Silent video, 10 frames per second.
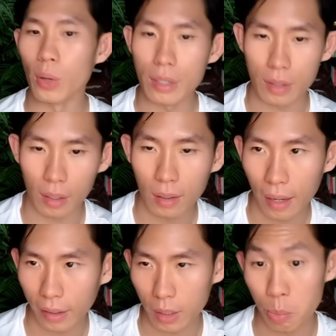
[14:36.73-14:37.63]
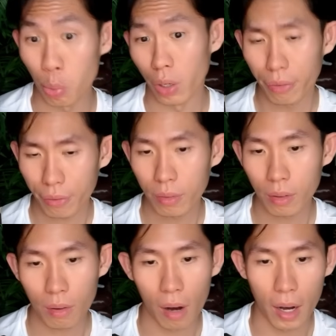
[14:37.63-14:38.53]
its thing, letting it breathe,
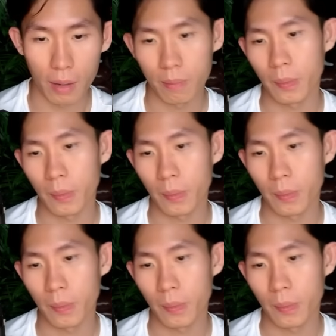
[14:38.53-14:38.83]
right?